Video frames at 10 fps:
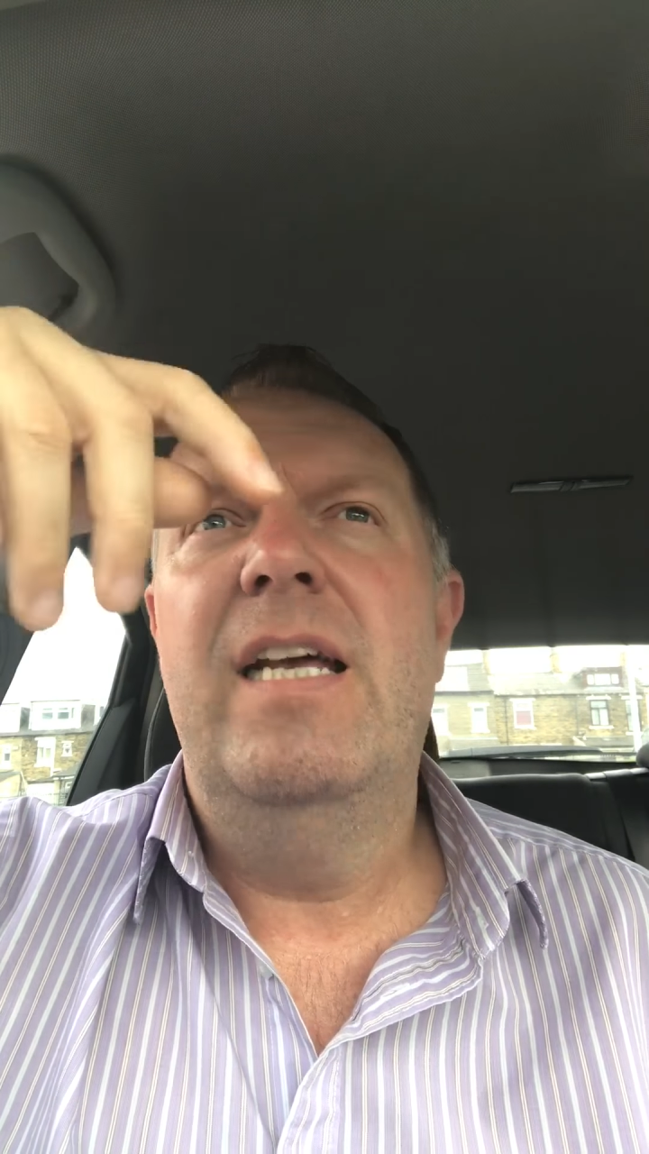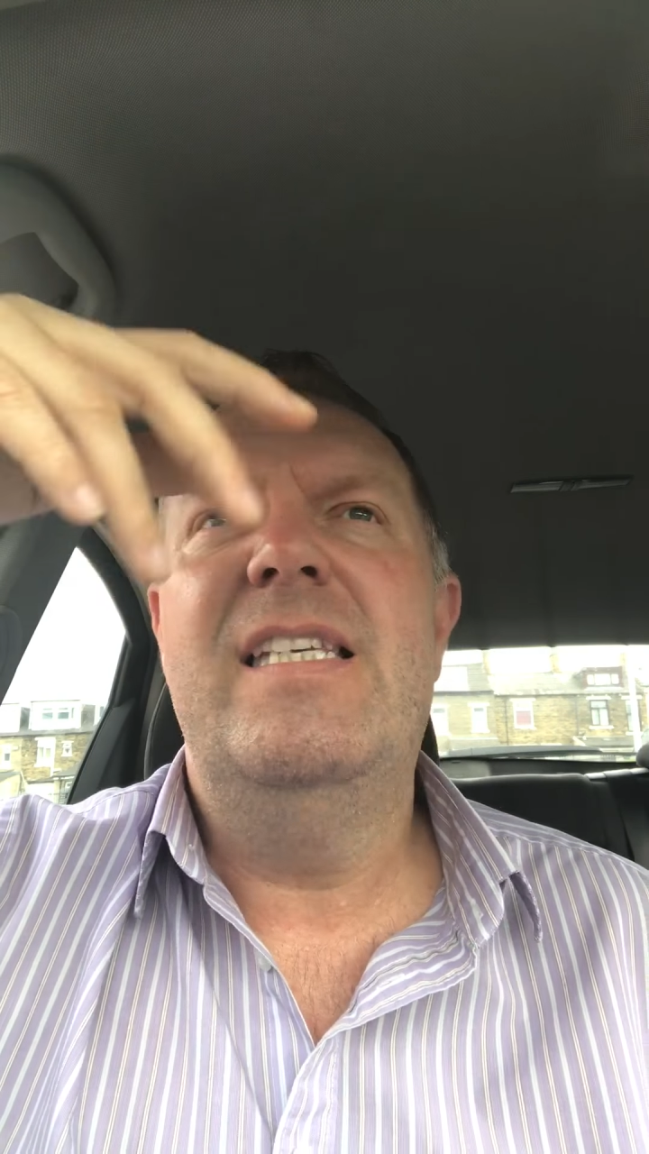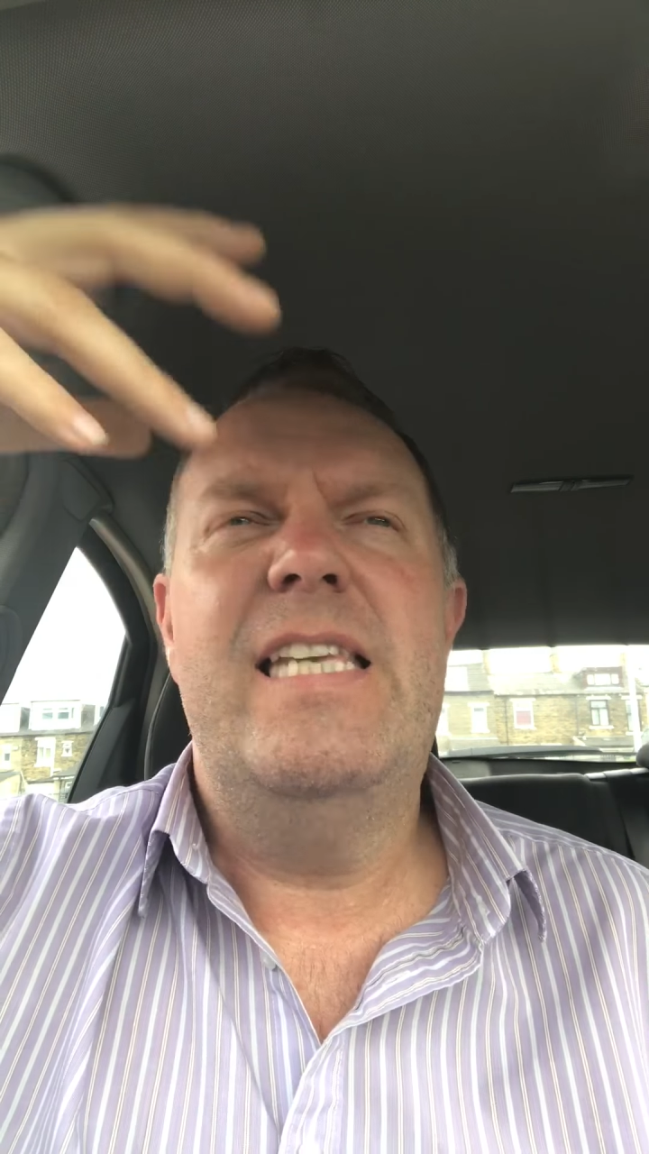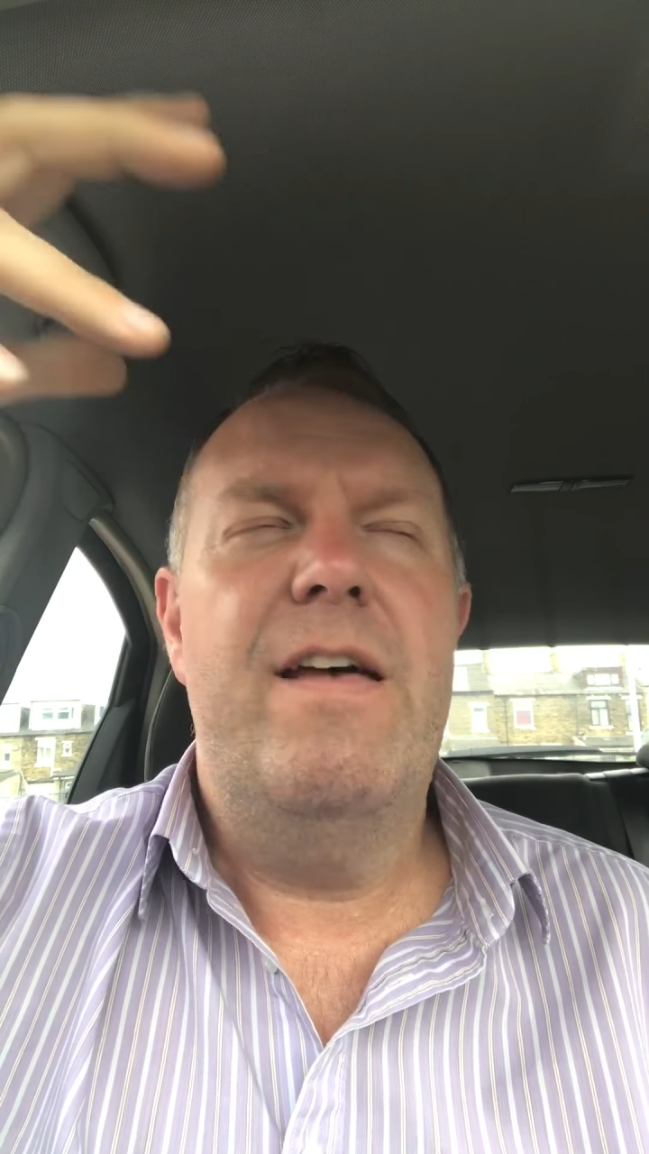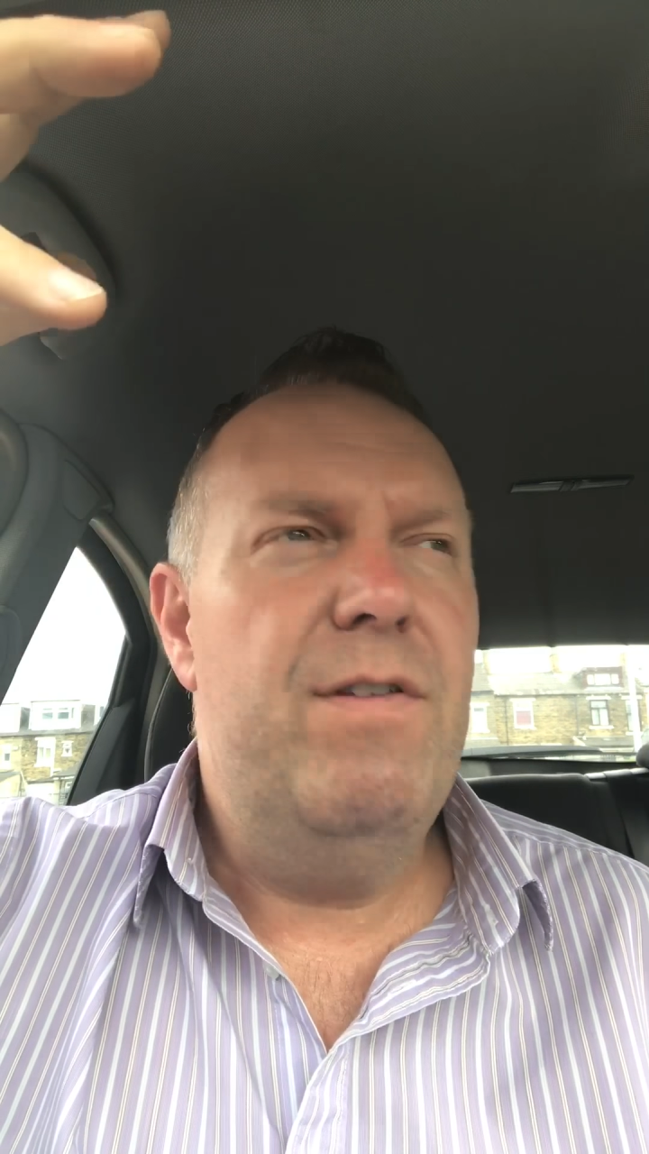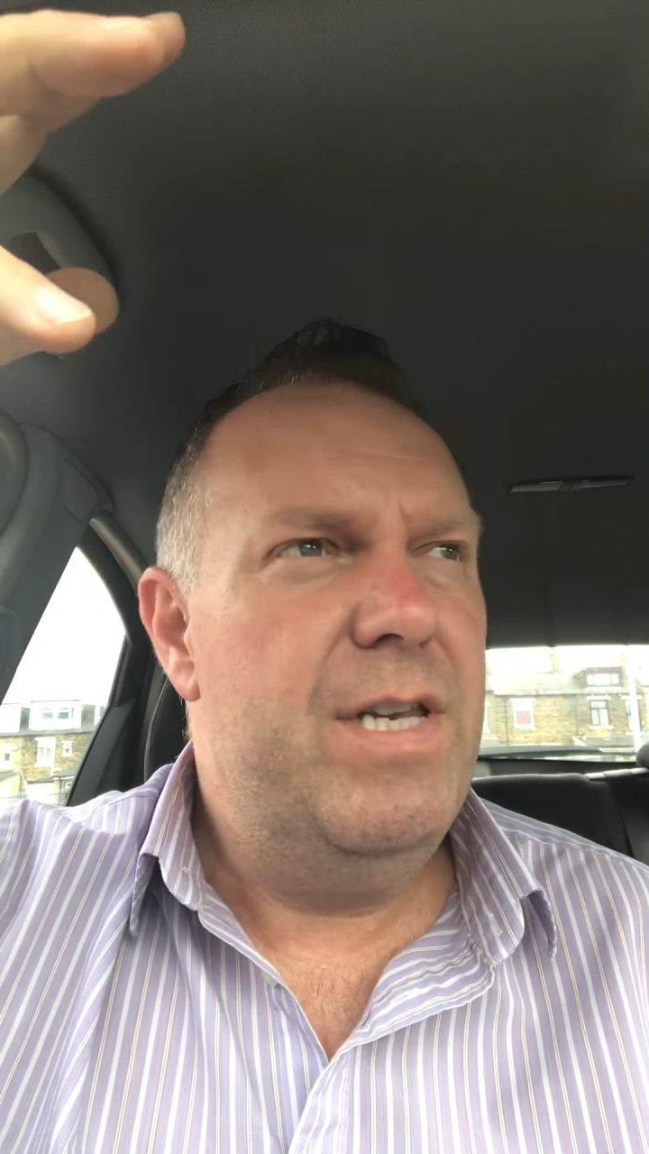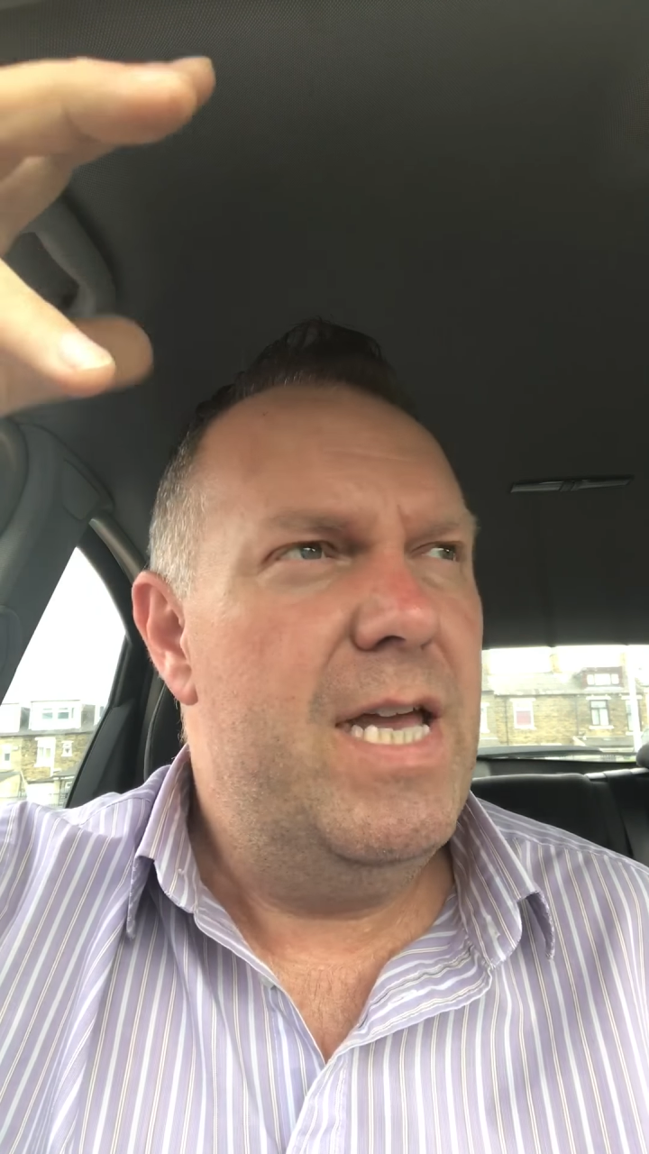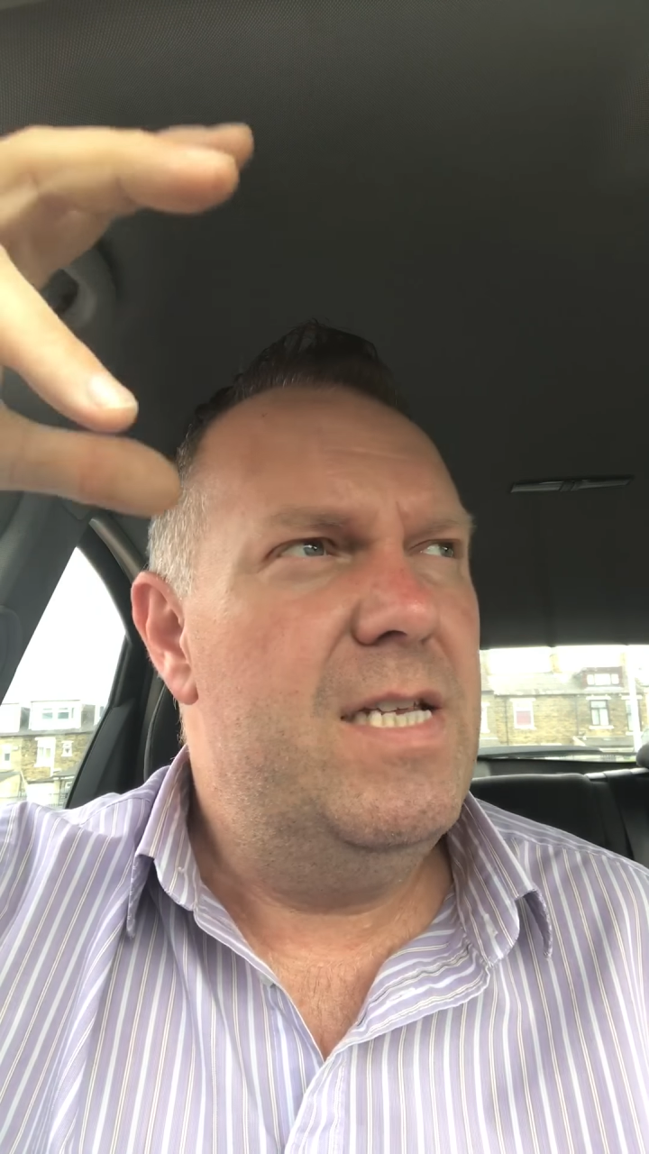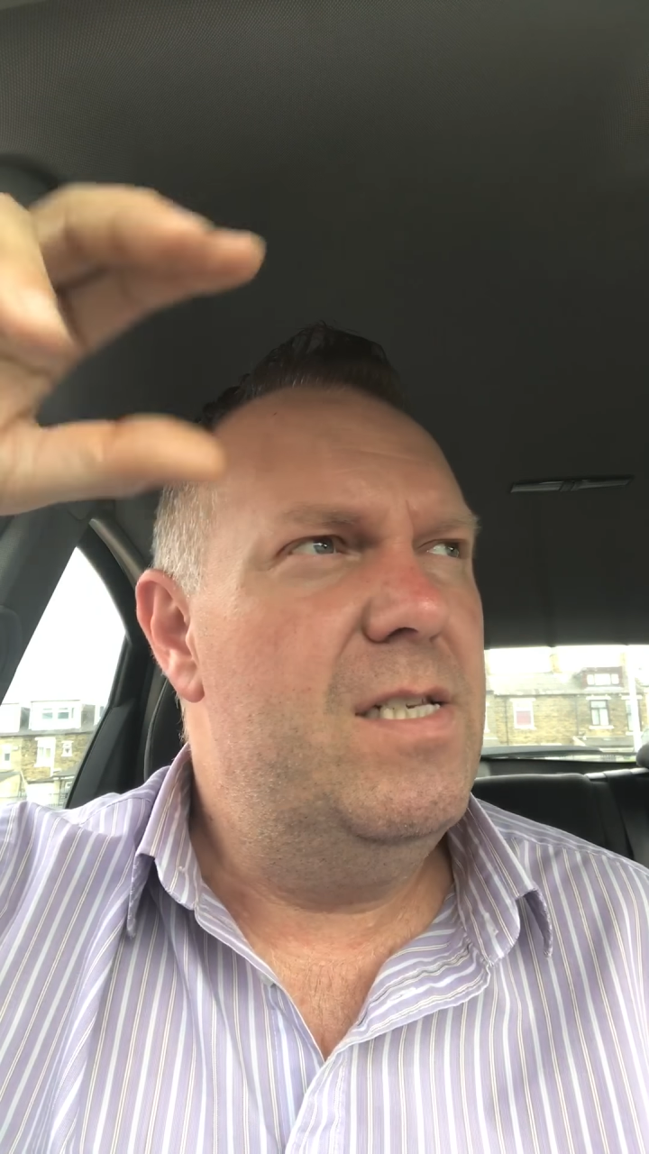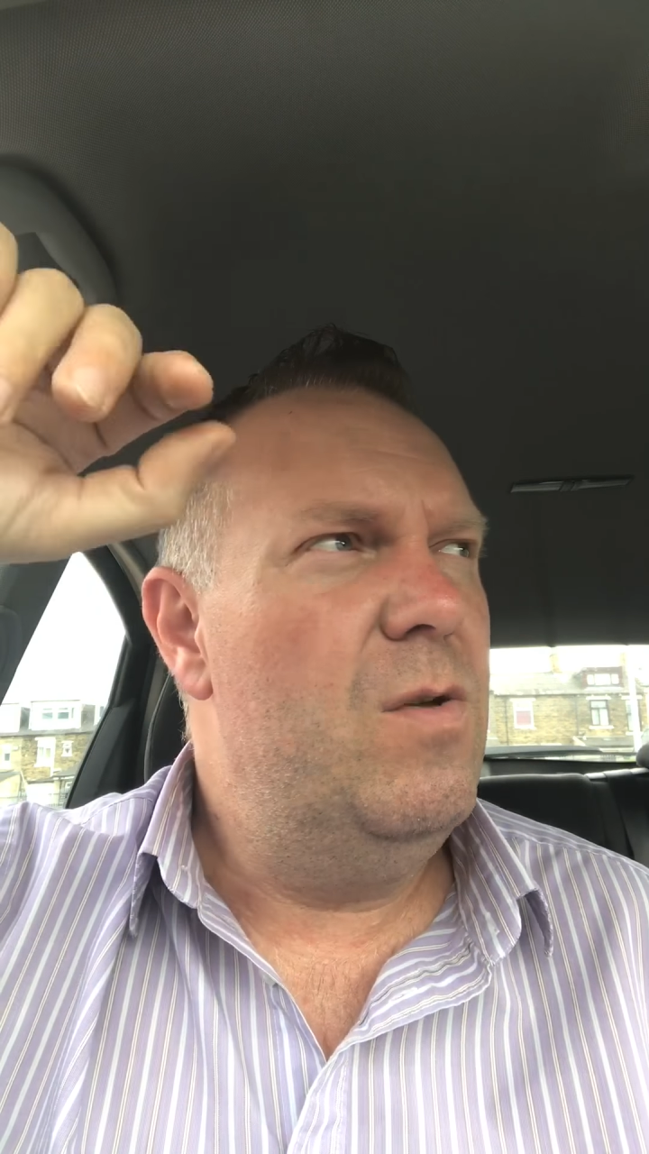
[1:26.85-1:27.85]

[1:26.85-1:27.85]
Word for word: 7 days